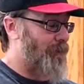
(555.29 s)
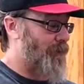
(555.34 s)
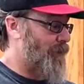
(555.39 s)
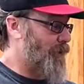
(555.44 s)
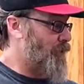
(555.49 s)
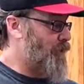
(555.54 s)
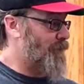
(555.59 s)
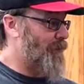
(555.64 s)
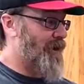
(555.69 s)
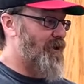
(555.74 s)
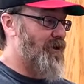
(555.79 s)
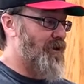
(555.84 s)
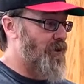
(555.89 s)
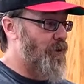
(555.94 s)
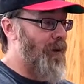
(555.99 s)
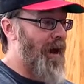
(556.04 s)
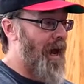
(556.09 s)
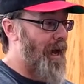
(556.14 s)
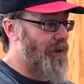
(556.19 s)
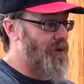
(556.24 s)
You just mentioned two
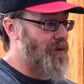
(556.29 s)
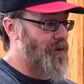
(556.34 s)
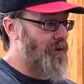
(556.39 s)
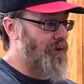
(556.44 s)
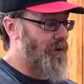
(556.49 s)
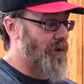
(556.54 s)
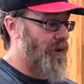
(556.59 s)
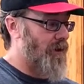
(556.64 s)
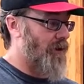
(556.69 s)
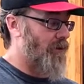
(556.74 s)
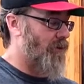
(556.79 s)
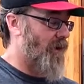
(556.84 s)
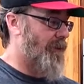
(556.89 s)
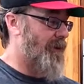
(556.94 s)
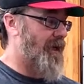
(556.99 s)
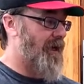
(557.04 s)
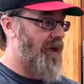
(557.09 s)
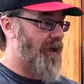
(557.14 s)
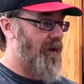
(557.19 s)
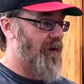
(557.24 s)
acts, uh,
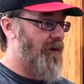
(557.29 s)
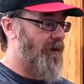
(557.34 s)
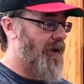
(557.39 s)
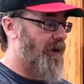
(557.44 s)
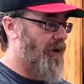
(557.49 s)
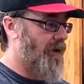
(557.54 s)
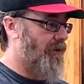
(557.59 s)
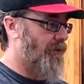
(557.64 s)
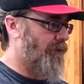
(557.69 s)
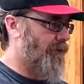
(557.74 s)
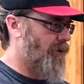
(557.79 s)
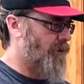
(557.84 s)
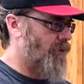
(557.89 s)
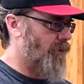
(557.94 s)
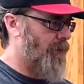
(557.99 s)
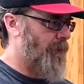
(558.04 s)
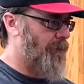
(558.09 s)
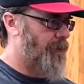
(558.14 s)
Remi and uh, the first one,